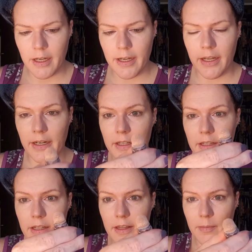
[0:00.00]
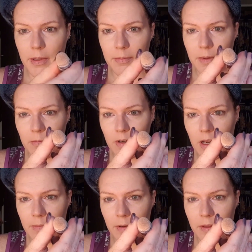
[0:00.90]
and the pigment will
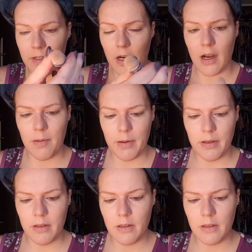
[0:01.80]
come out the top.